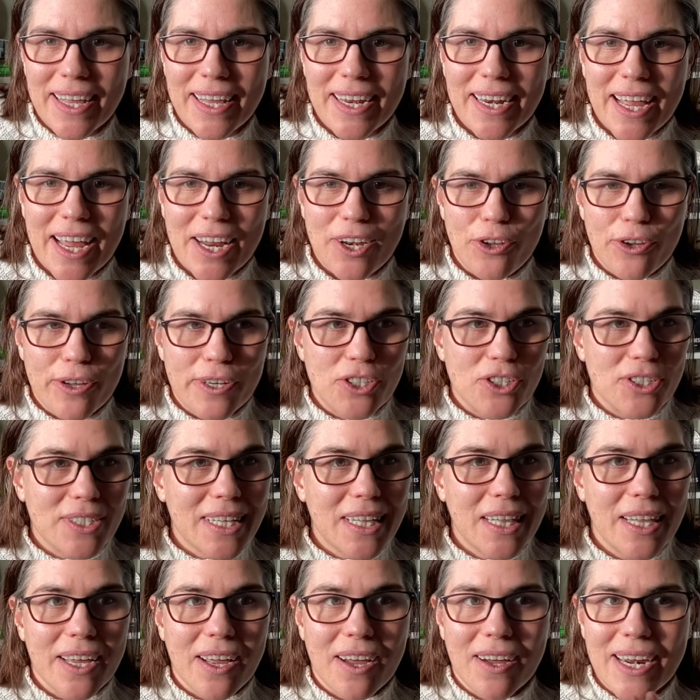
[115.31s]
And again, you can just
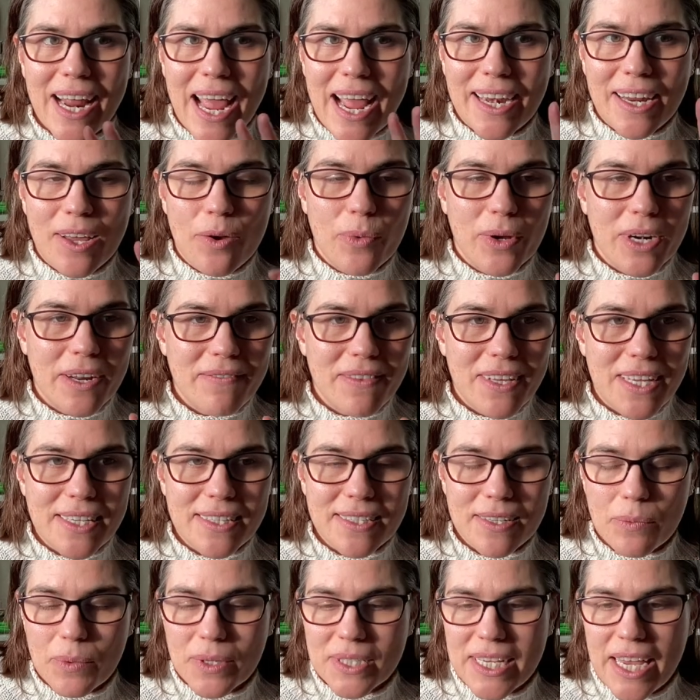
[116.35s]
click on any one of these
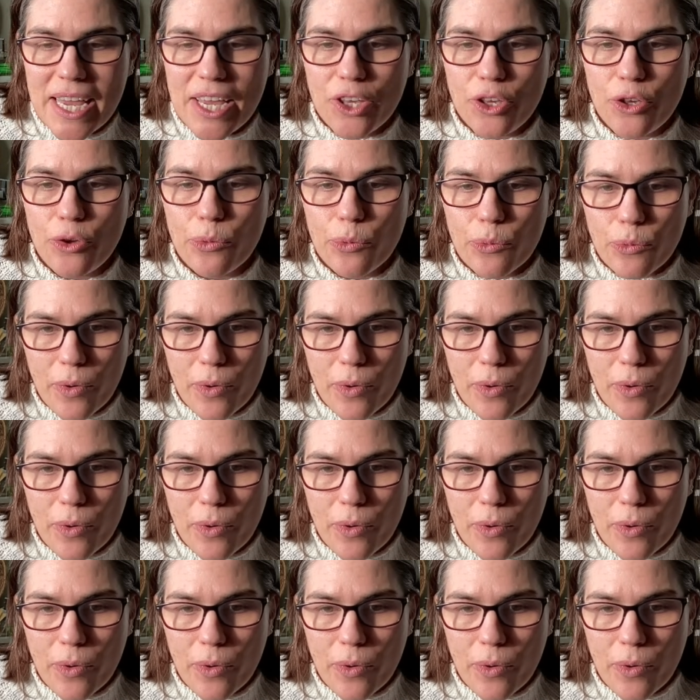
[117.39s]
and it will take you